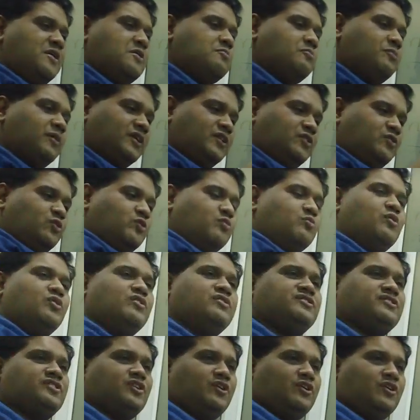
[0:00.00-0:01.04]
but took more
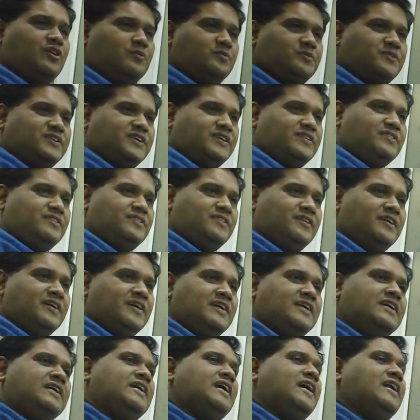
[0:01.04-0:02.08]
stock options,
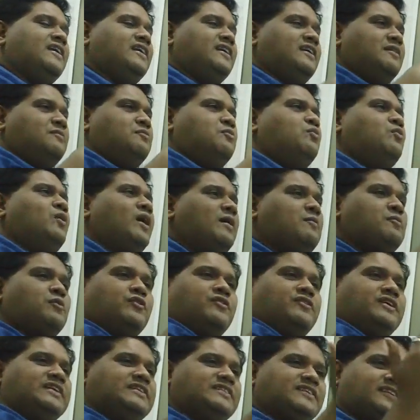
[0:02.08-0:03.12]
he ended up way
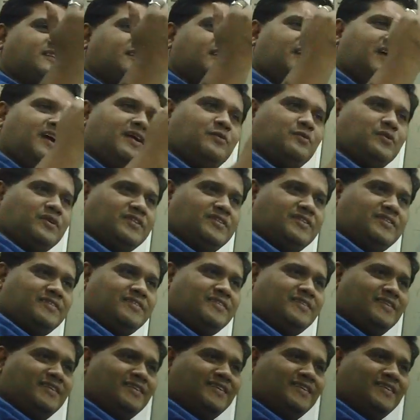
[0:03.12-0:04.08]
more richer than I was.